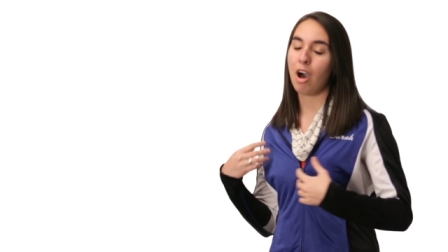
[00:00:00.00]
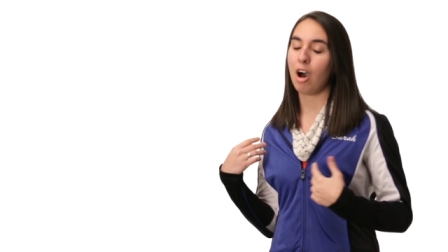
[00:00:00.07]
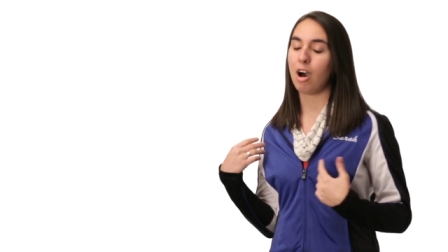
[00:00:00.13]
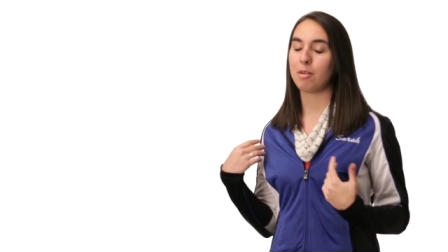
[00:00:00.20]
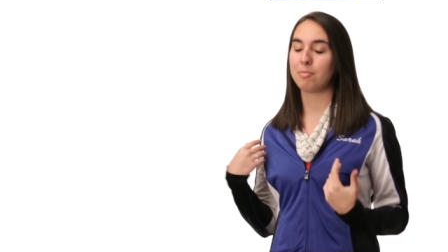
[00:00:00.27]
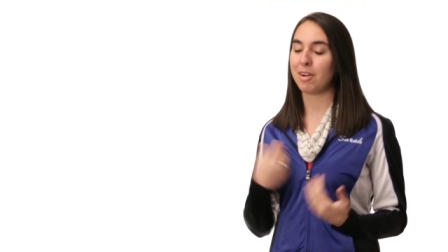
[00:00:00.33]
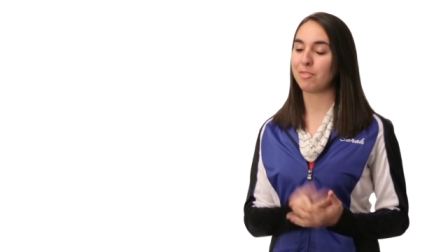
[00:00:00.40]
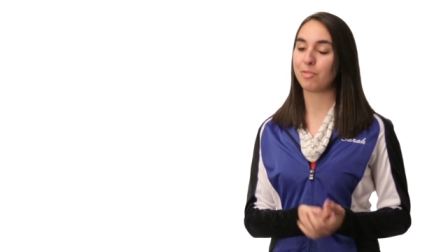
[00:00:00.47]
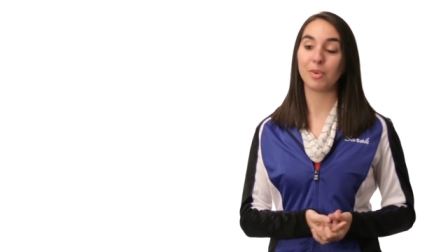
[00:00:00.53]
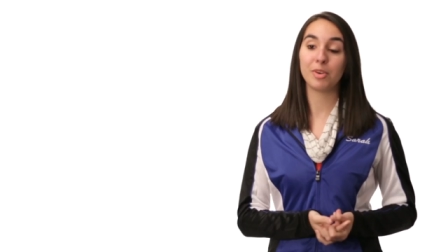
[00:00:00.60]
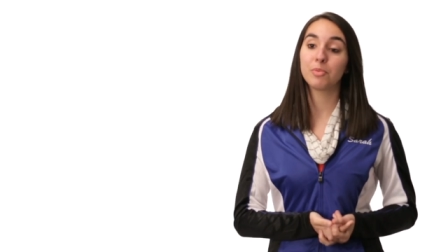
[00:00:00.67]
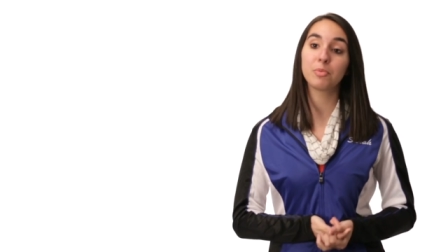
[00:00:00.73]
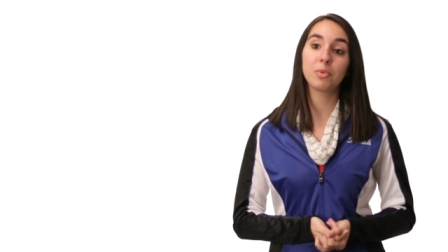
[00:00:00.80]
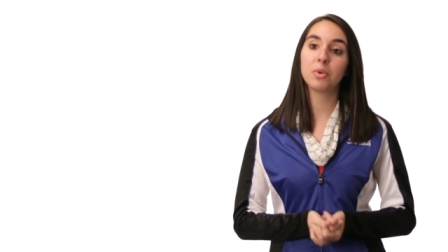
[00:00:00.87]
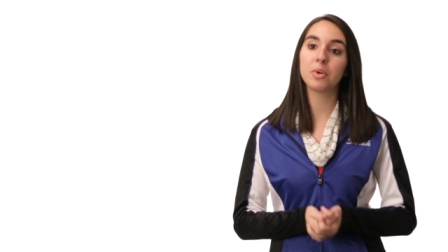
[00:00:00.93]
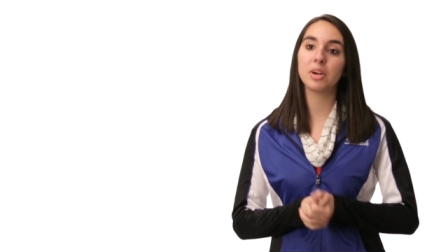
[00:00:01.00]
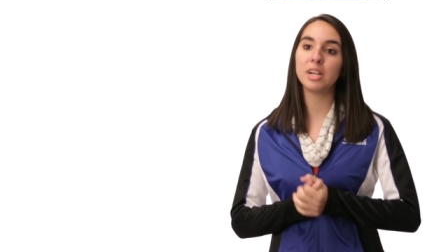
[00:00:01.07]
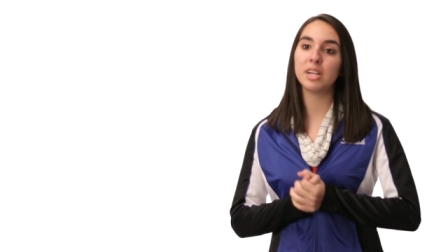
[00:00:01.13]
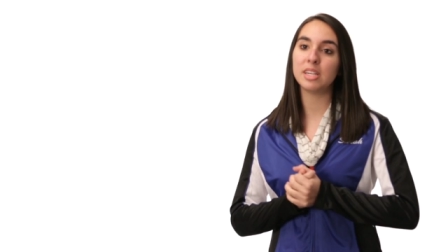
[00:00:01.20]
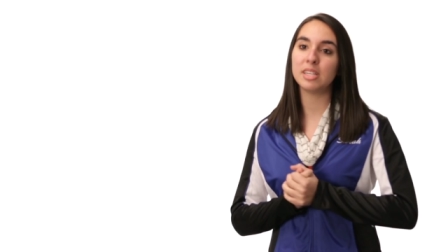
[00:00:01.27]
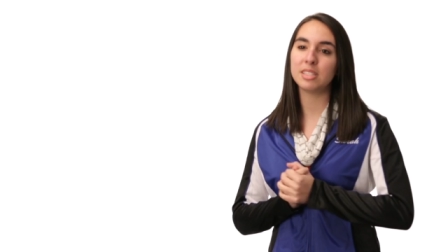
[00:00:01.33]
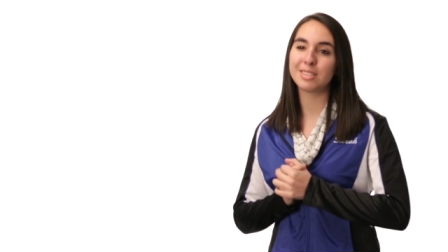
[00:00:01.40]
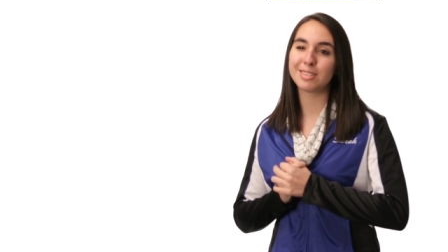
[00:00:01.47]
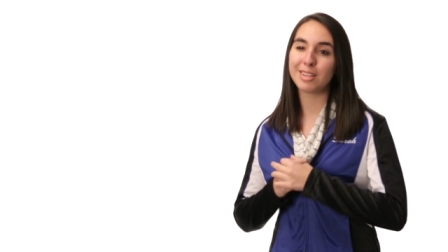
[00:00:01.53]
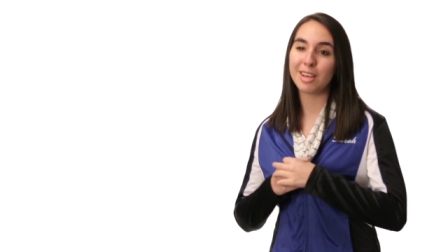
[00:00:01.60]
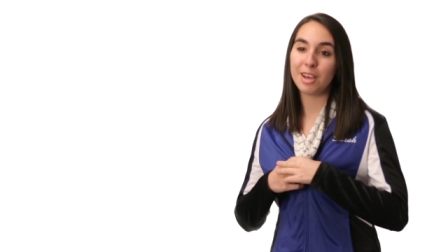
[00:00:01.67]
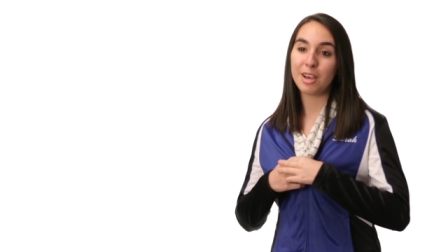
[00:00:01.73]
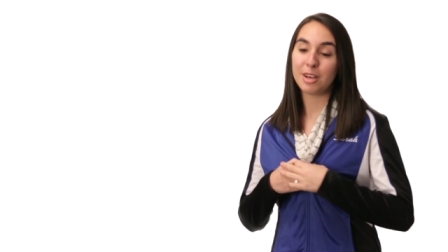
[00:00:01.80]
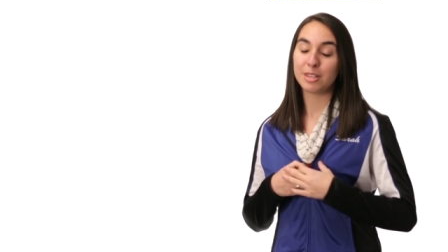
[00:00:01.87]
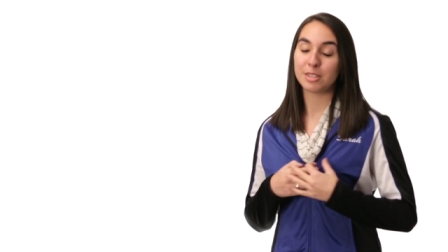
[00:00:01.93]
Um, I've won awards.
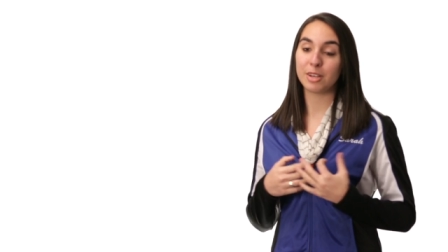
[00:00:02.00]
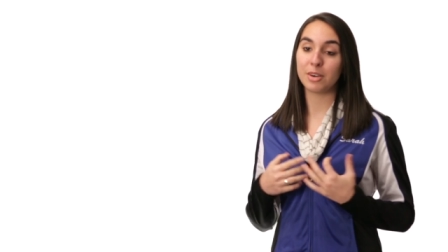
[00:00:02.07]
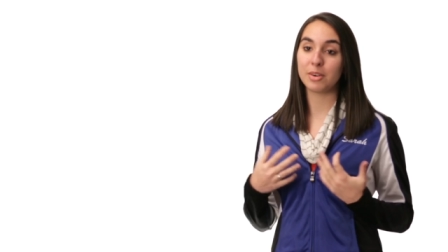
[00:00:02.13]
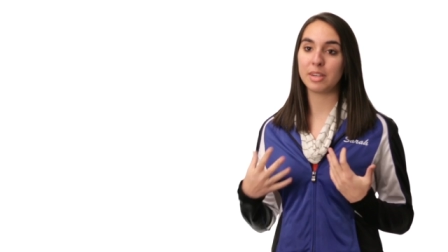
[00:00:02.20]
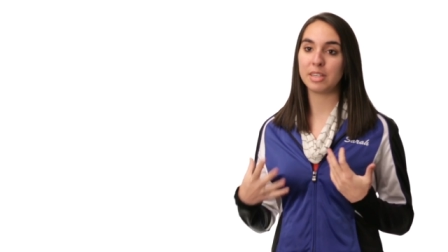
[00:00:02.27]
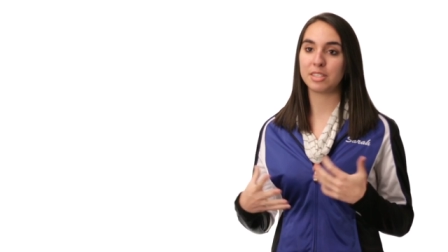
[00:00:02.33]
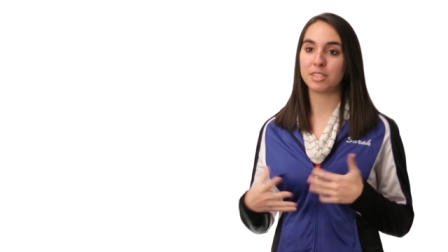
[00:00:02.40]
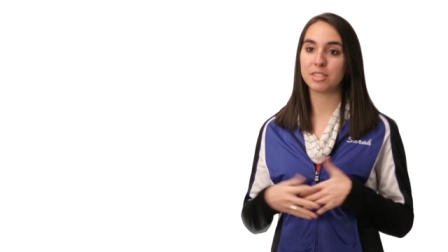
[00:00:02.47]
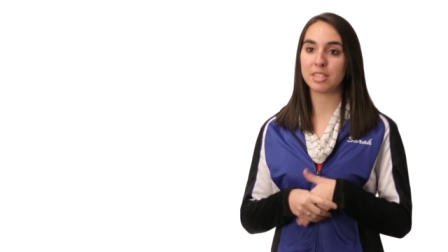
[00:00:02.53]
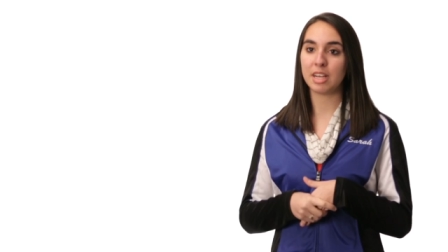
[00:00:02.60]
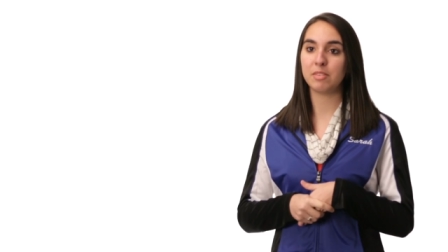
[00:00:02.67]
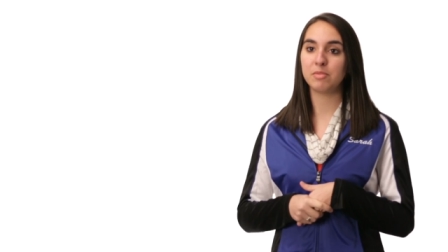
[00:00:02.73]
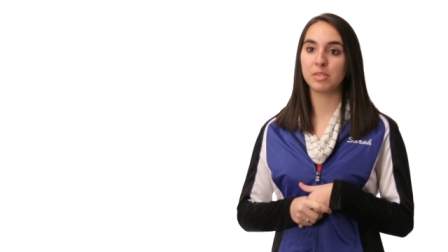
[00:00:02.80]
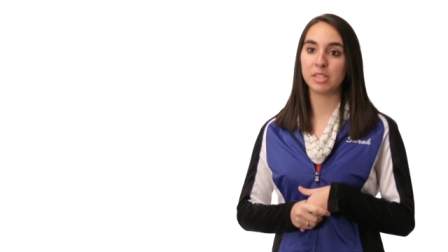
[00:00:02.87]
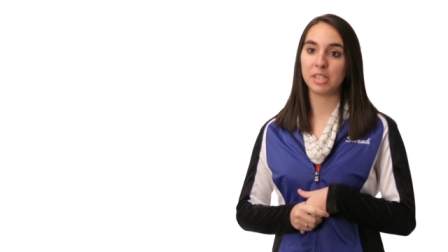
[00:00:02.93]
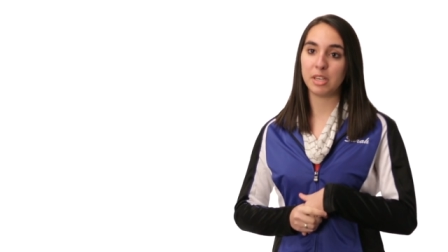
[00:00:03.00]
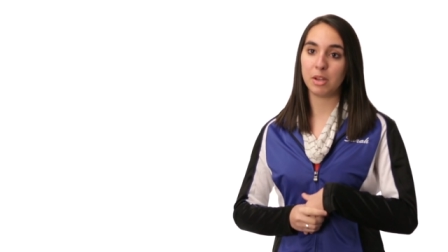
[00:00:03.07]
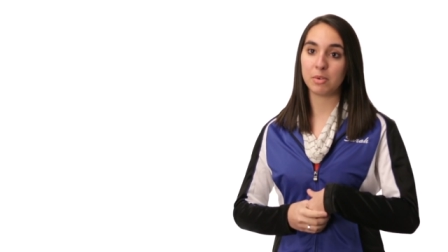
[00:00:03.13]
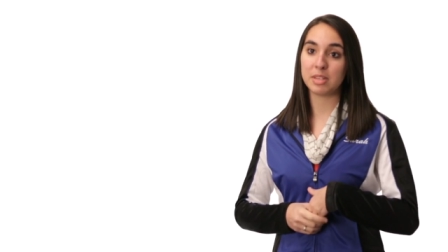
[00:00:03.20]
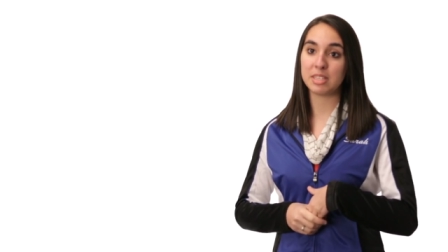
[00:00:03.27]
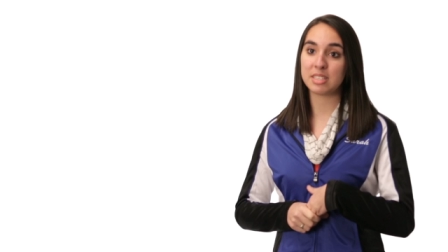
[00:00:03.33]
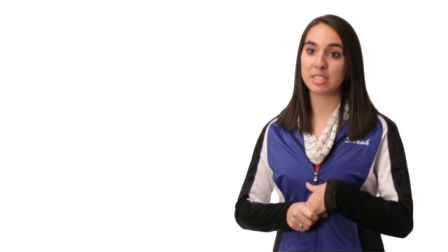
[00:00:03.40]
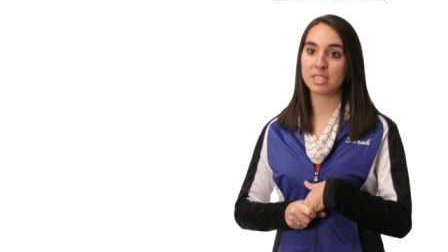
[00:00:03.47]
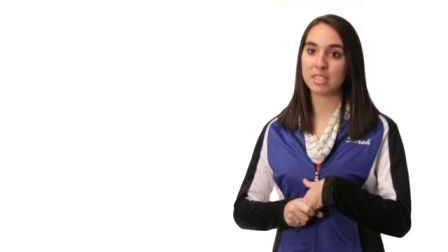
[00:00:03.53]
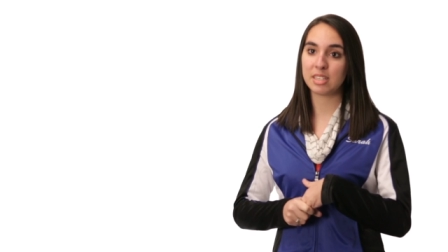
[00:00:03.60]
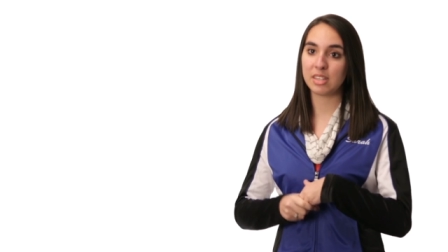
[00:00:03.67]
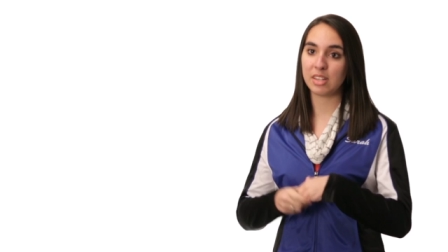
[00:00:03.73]
So it's just I've really noticed